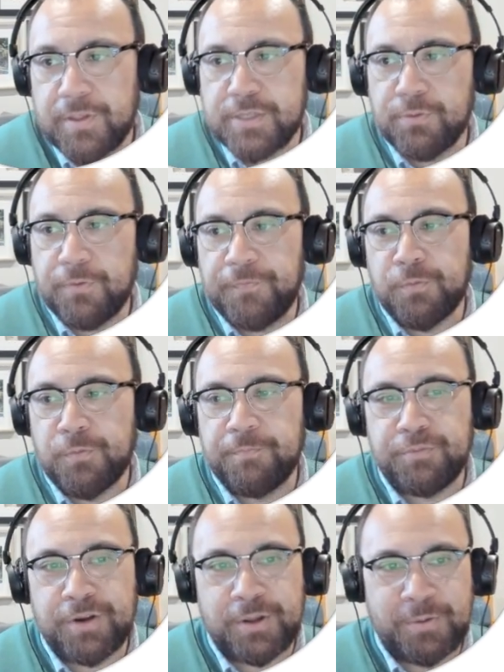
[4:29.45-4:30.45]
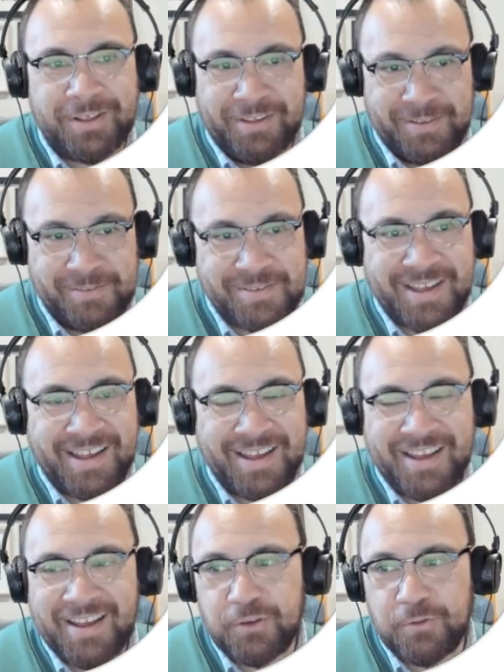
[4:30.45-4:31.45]
This will fill pretty quickly.
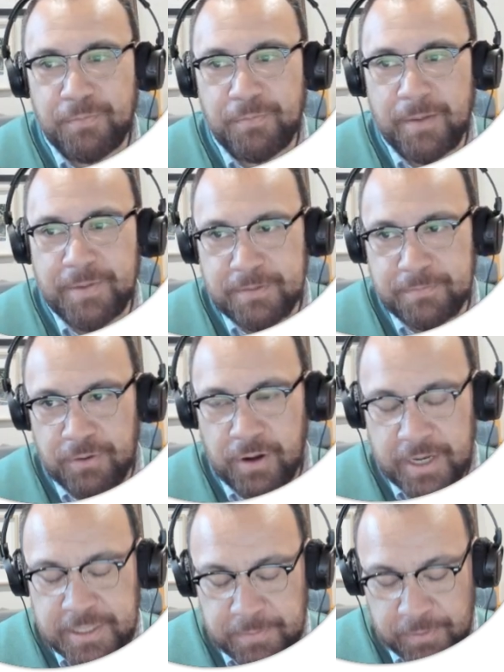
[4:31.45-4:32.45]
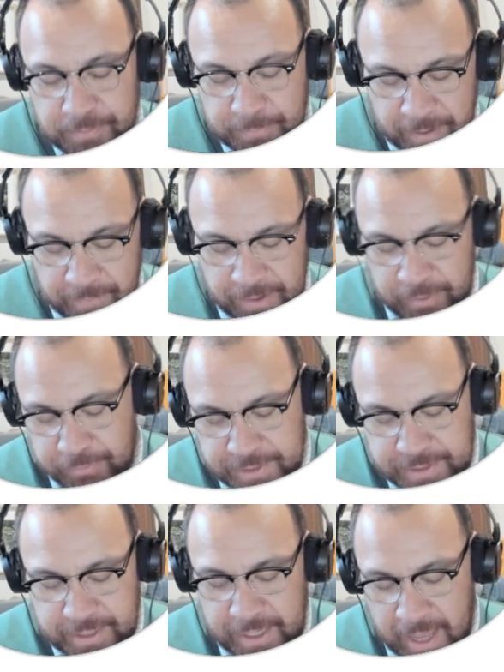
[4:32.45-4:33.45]
You might be surprised because we have
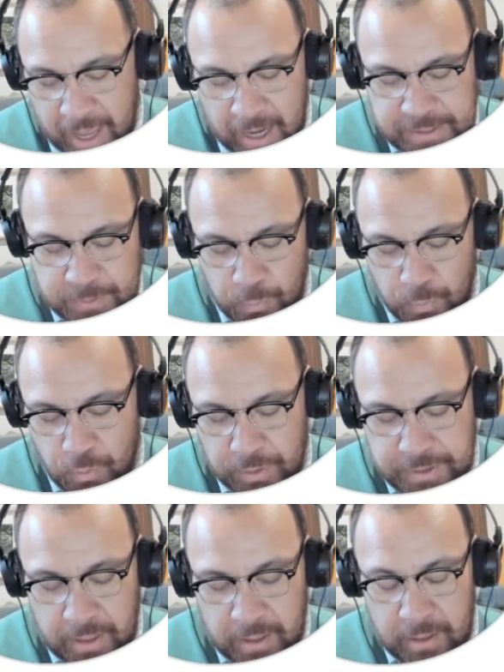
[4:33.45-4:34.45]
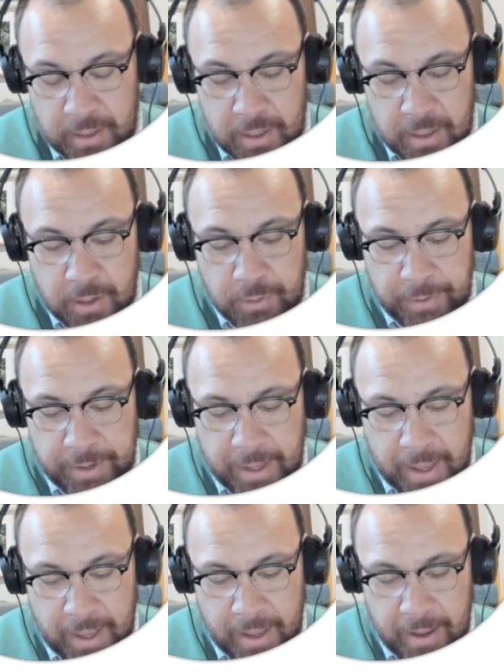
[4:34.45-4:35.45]
electricity, gas, water, we
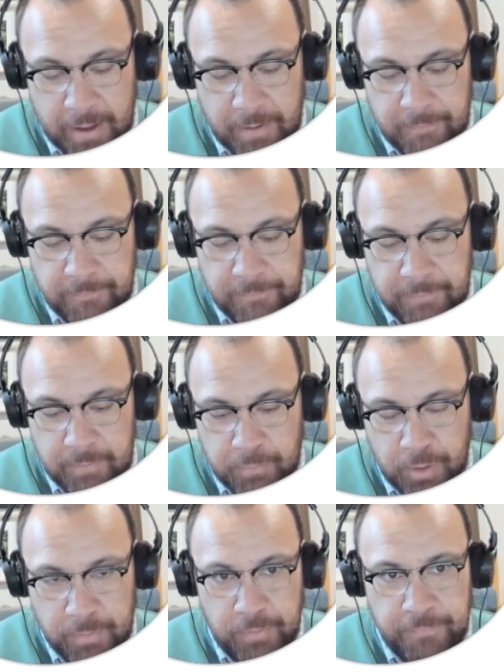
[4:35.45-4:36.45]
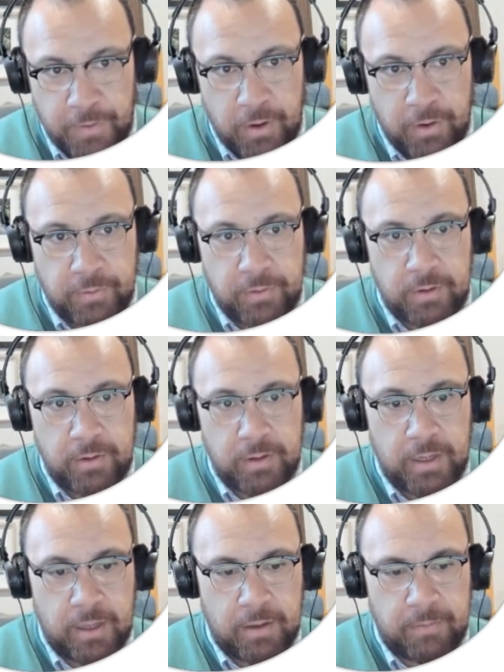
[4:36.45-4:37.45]
have mobile phone,
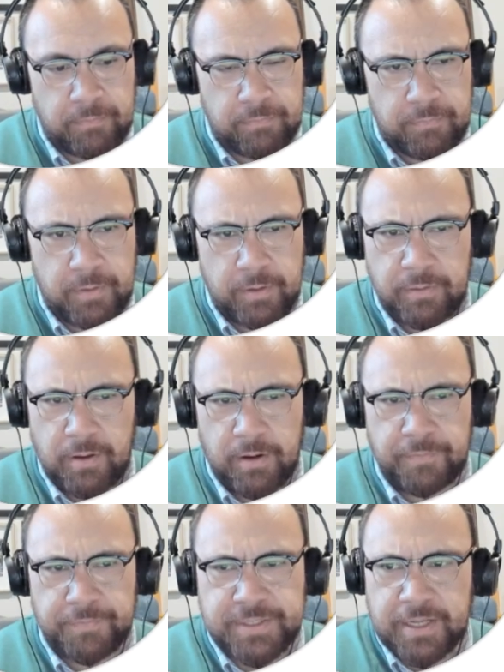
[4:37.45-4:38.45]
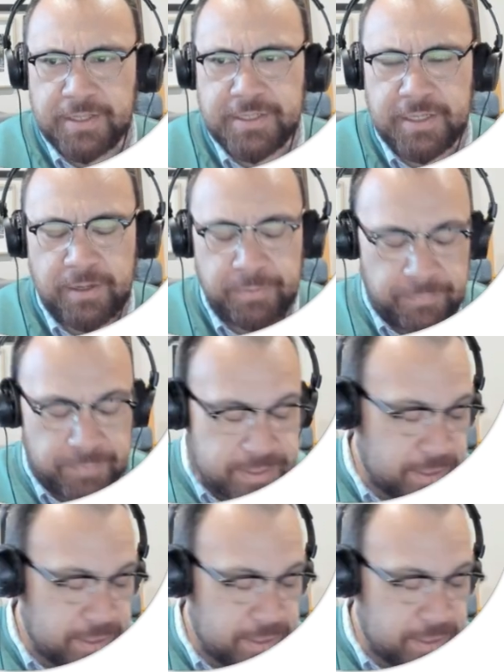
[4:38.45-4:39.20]
I don't know if I said internet, we have